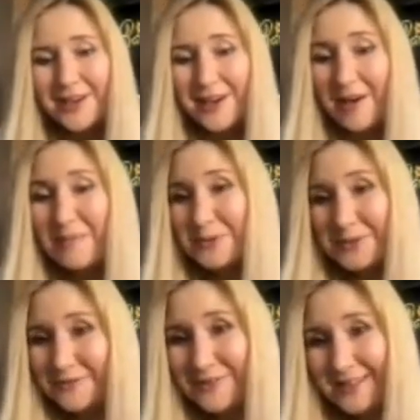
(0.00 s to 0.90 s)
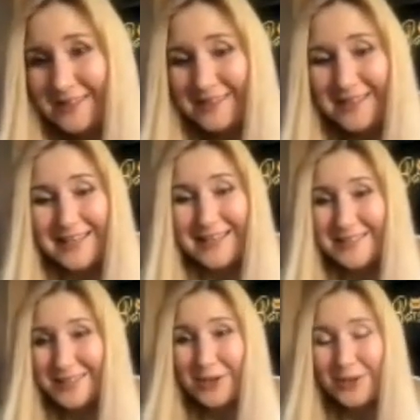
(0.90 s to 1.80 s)
apostrophe s. Yeah,
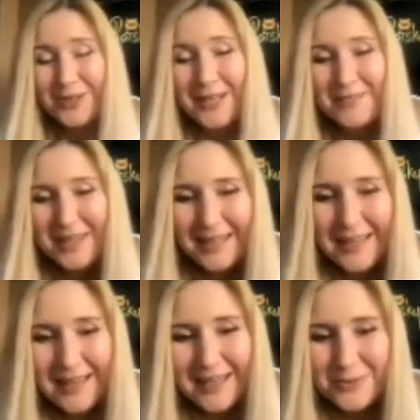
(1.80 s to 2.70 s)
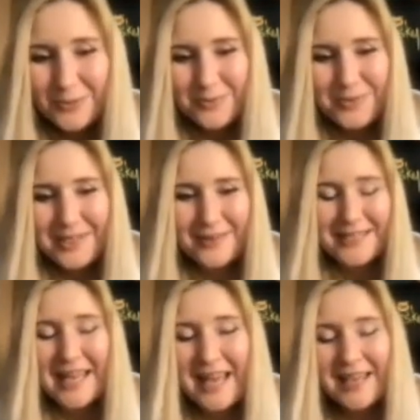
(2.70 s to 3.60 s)
so it won't be
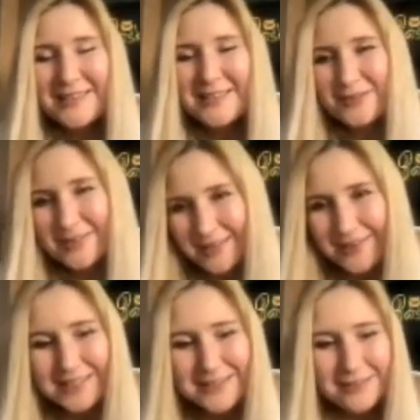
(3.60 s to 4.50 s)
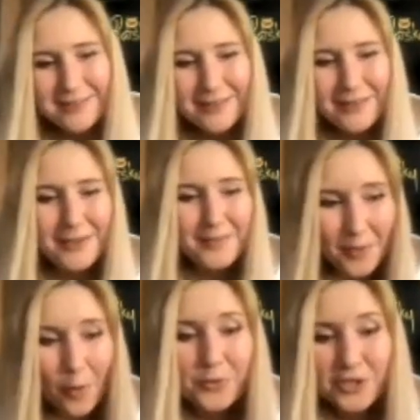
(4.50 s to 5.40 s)
correct. So the correct
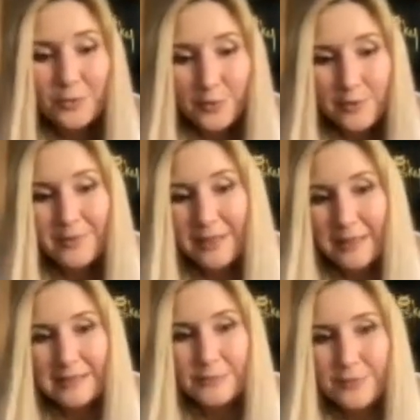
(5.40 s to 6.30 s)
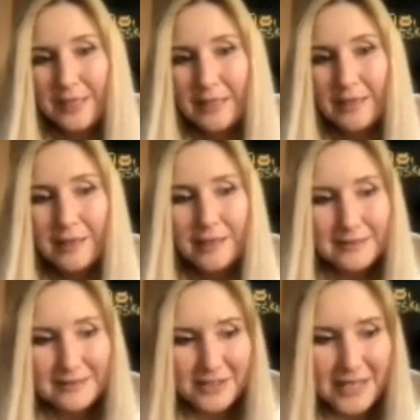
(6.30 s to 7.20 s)
option will be
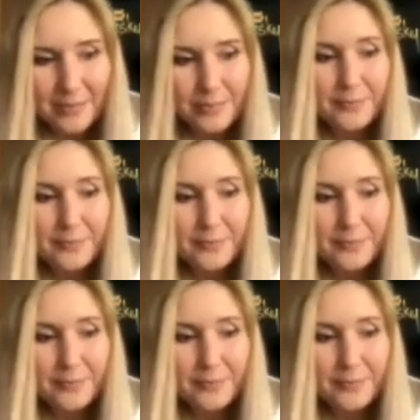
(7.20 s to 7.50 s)
3-step.